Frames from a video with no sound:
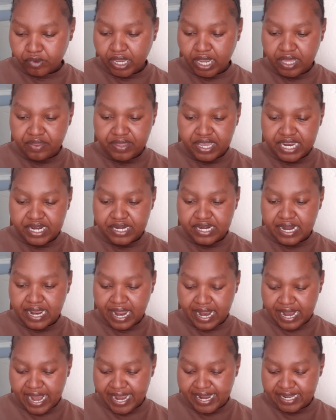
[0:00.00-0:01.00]
and then
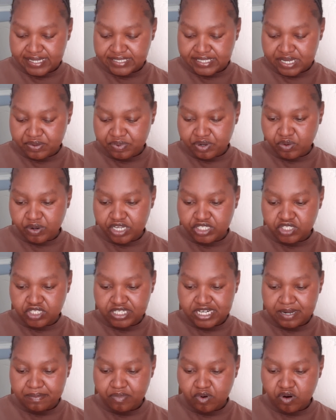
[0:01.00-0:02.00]
like I said, we're going to
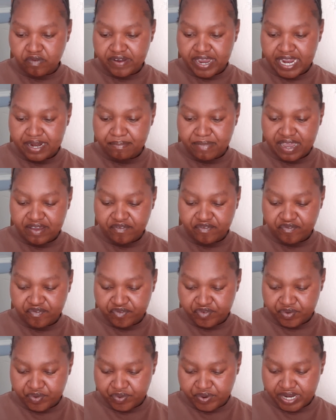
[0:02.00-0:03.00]
sleep over at my
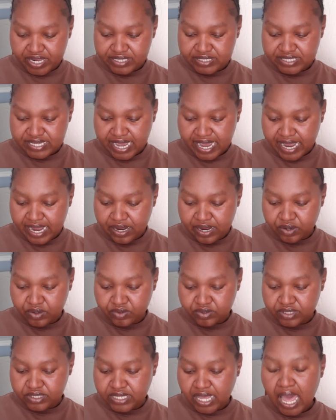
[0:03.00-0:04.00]
friend's
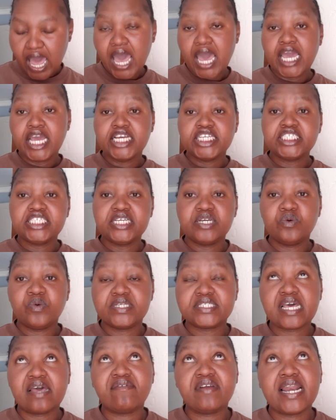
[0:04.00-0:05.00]
house. She
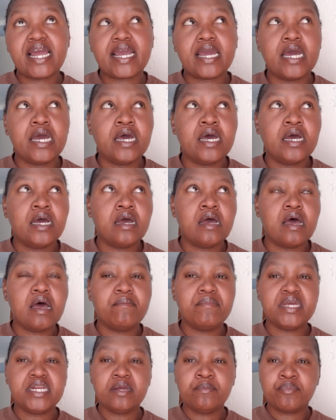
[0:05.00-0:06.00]
was having like a
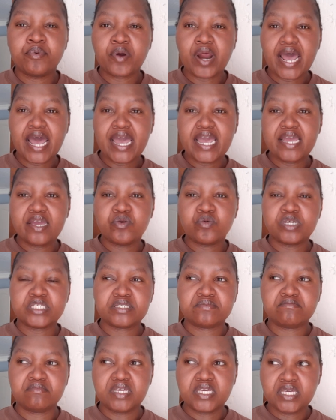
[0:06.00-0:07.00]
mini Braai. It
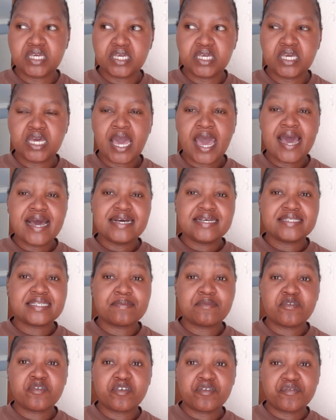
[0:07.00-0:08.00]
was me,
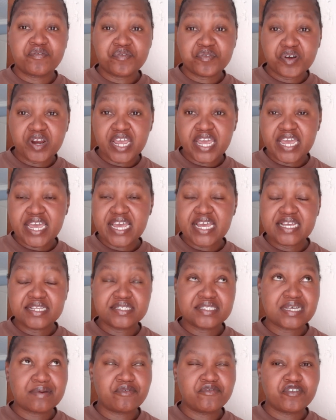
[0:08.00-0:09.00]
some of her
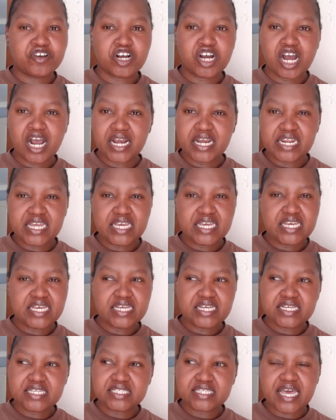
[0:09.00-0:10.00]
friends, some of her
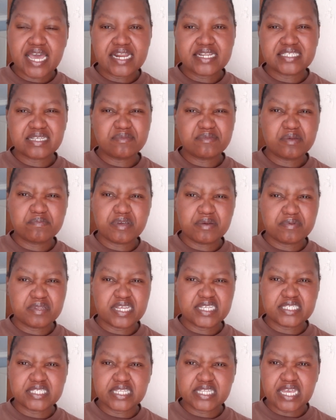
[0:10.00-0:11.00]
colleagues, and some of the people
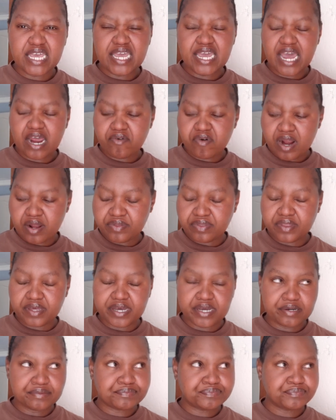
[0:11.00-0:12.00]
that stay around
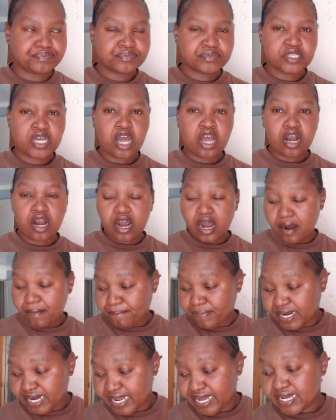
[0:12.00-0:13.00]
the
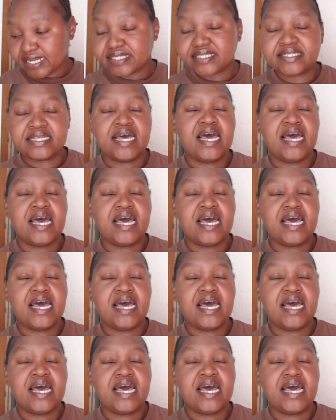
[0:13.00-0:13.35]
complex.